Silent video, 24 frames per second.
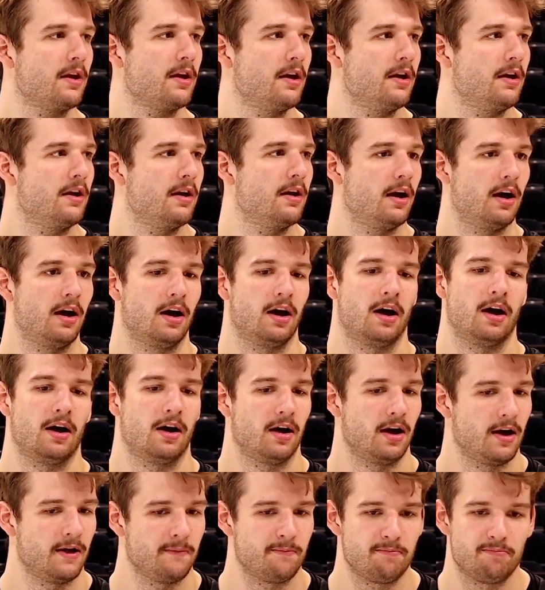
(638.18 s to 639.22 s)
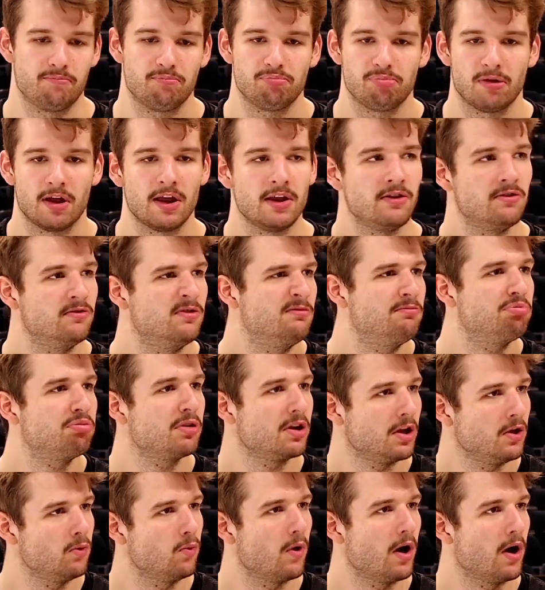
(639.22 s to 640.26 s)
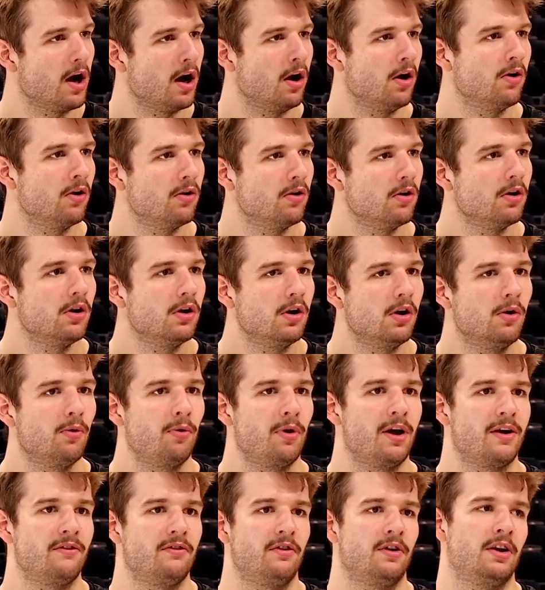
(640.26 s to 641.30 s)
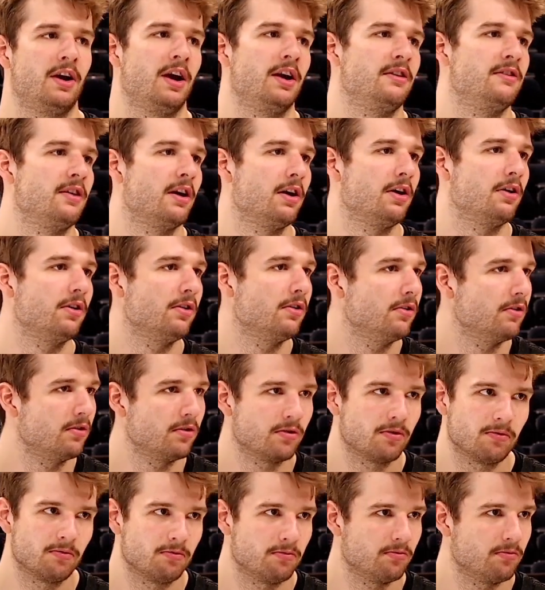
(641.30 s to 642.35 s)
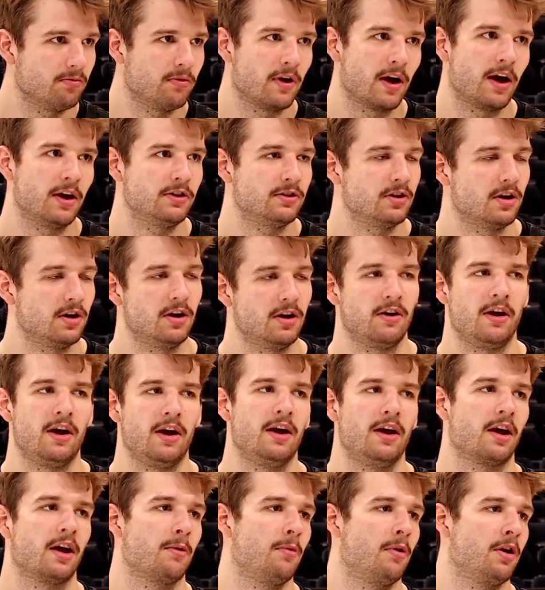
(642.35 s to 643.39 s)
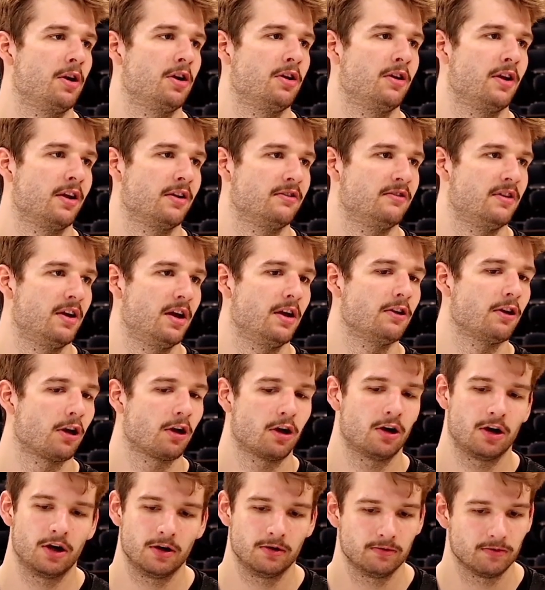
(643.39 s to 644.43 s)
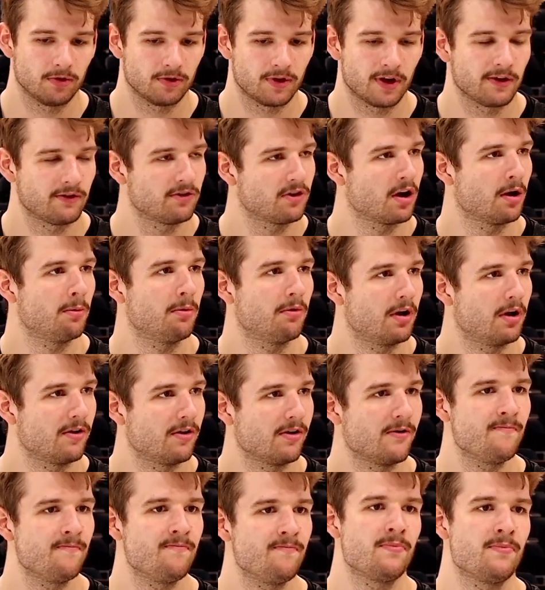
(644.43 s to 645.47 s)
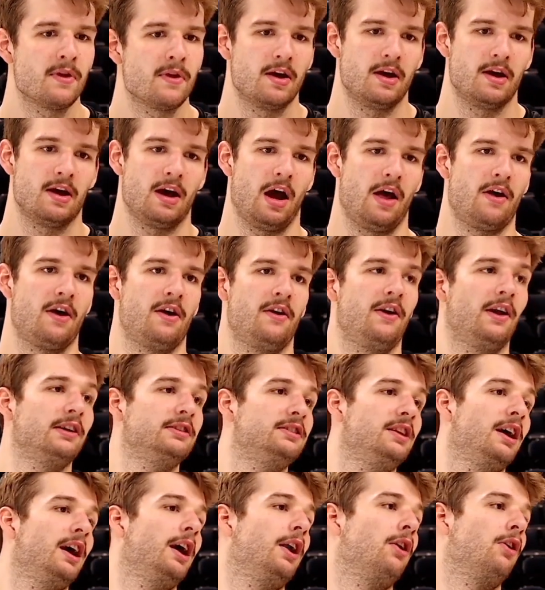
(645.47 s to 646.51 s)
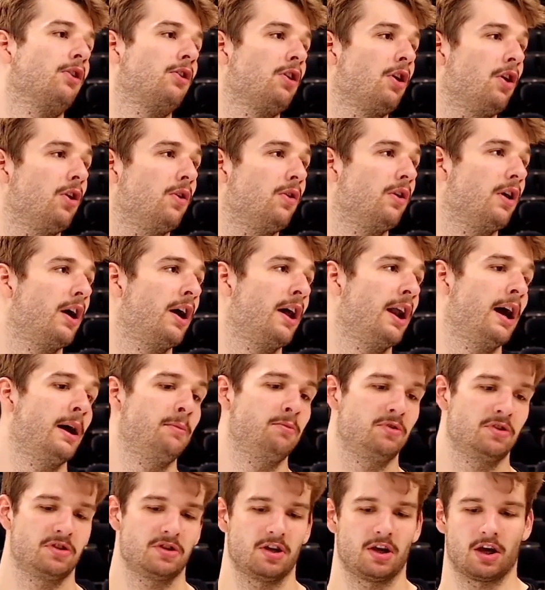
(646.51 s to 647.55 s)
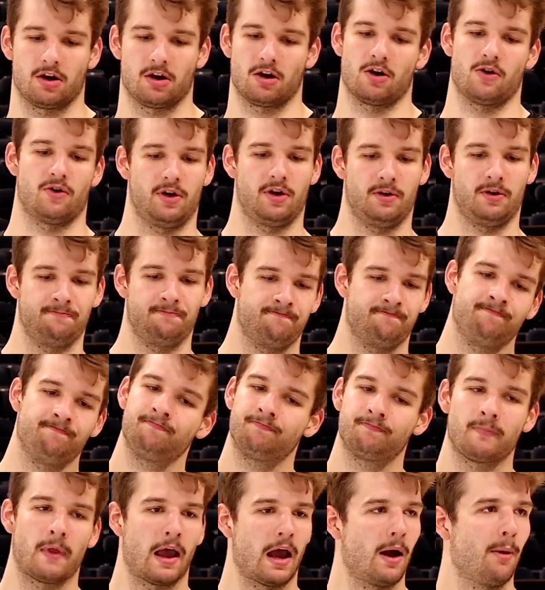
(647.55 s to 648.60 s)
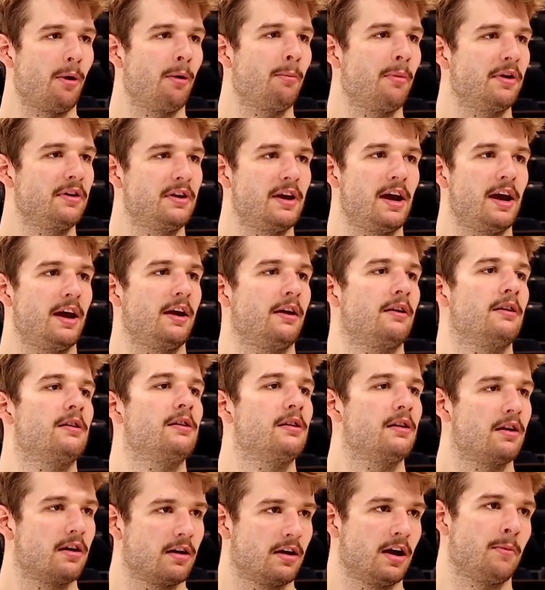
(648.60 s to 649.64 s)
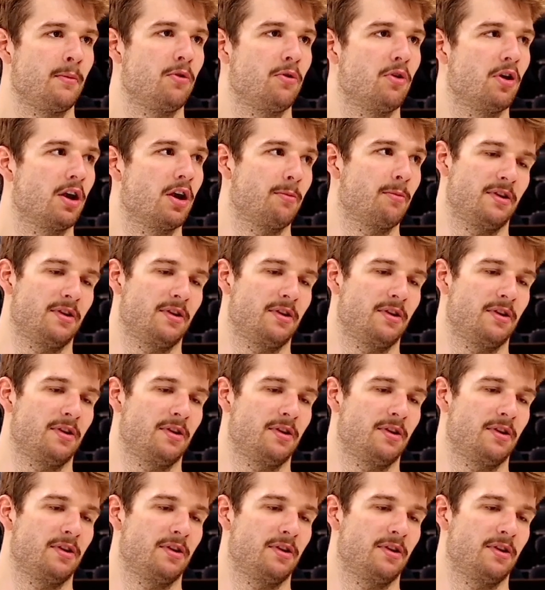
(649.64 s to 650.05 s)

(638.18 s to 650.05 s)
I played pretty well, whatever, and I tell the guy in charge, hey, like, I'm not here the next day. He's like, all right, well, thanks for coming later. And then the next day I don't go. And I'm just like, all right, I went my day. I'm good.